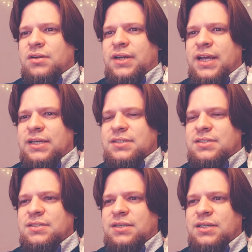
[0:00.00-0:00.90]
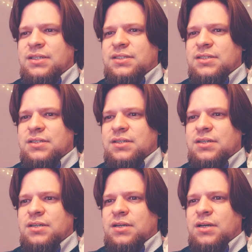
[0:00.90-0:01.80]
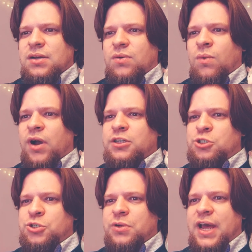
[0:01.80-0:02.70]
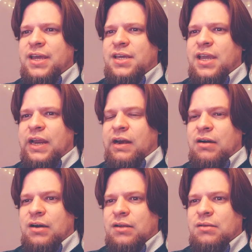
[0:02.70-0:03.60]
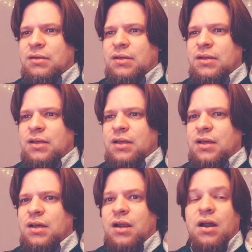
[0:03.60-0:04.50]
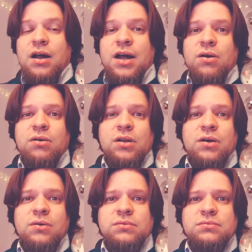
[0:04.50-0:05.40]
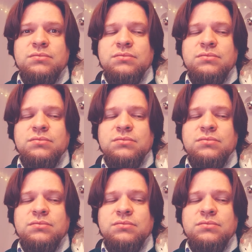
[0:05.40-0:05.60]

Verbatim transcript: Next is, why should I care? I don't know.